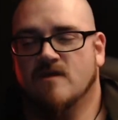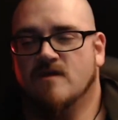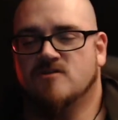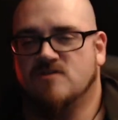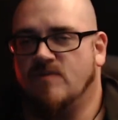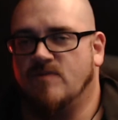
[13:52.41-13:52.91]

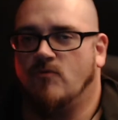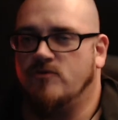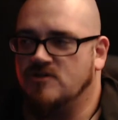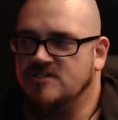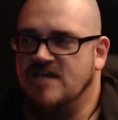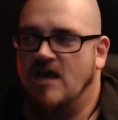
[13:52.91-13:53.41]
Some people
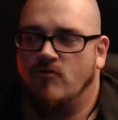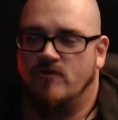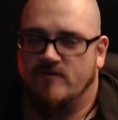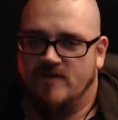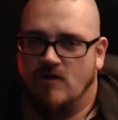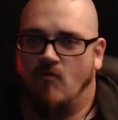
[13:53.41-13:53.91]
you can tell
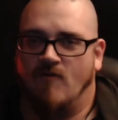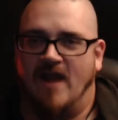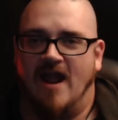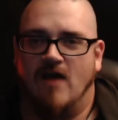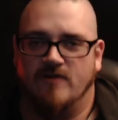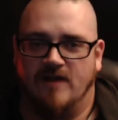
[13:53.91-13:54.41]
that they're
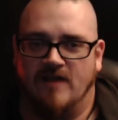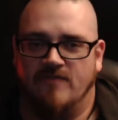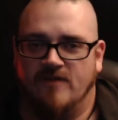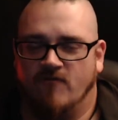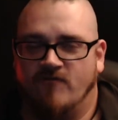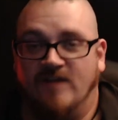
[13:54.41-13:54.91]
around and
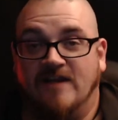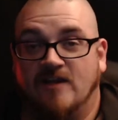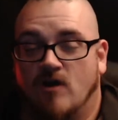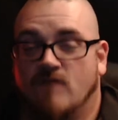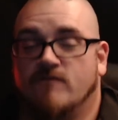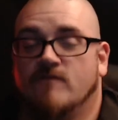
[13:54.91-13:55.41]
they're feeding
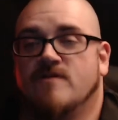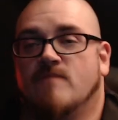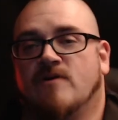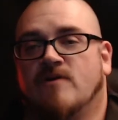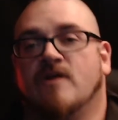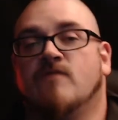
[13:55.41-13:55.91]
off of them,
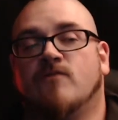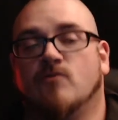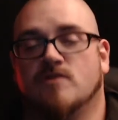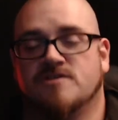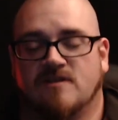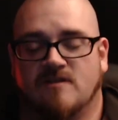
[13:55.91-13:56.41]
they're
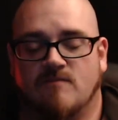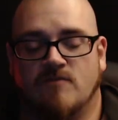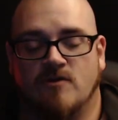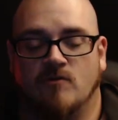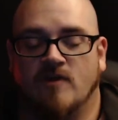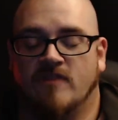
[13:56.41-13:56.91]
influencing them, they're
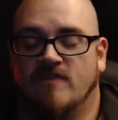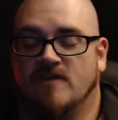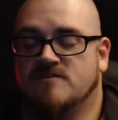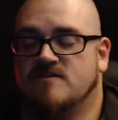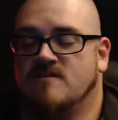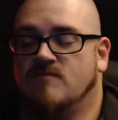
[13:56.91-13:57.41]
doing things
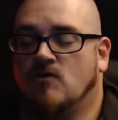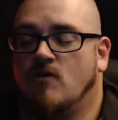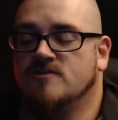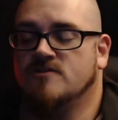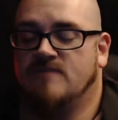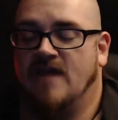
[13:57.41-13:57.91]
to them to
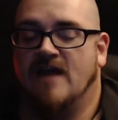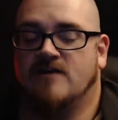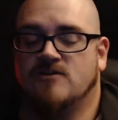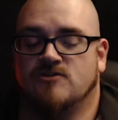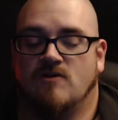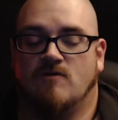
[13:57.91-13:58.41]
cause them to act
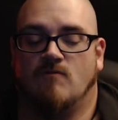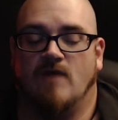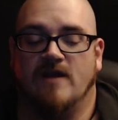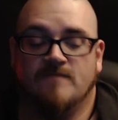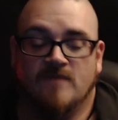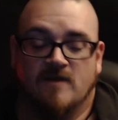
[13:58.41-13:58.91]
a certain way.
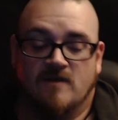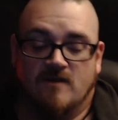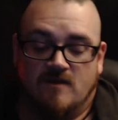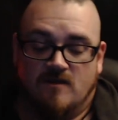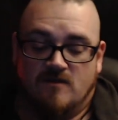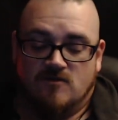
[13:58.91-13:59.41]

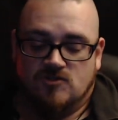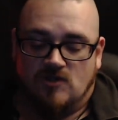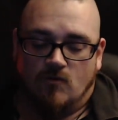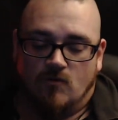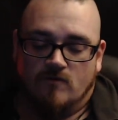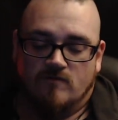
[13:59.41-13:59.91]

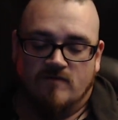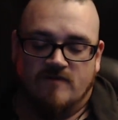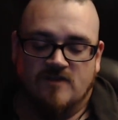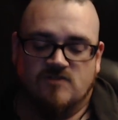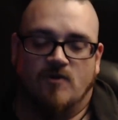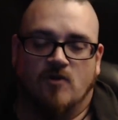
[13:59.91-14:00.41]
So
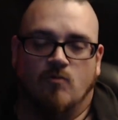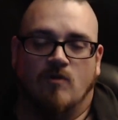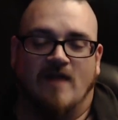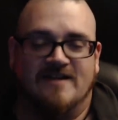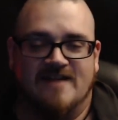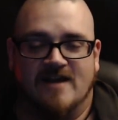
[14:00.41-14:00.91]
this book will
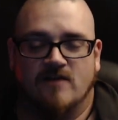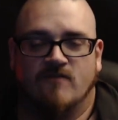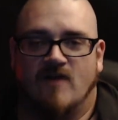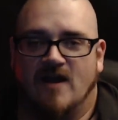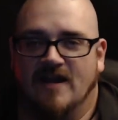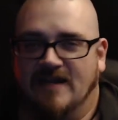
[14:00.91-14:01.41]

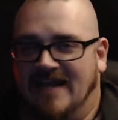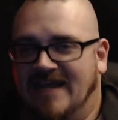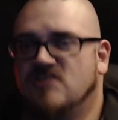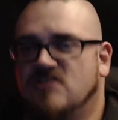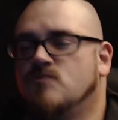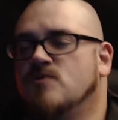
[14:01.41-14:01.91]
identify
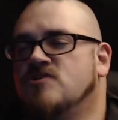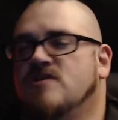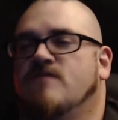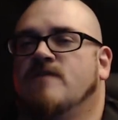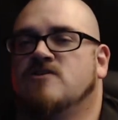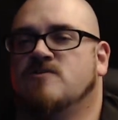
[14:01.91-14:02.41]
8
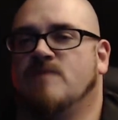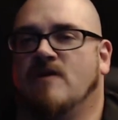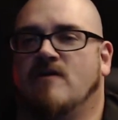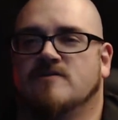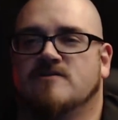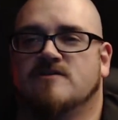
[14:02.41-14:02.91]
specific
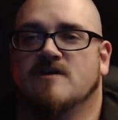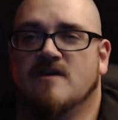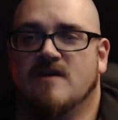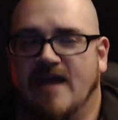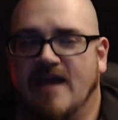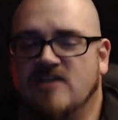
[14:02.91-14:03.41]
spirits,
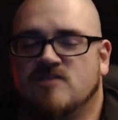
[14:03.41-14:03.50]
8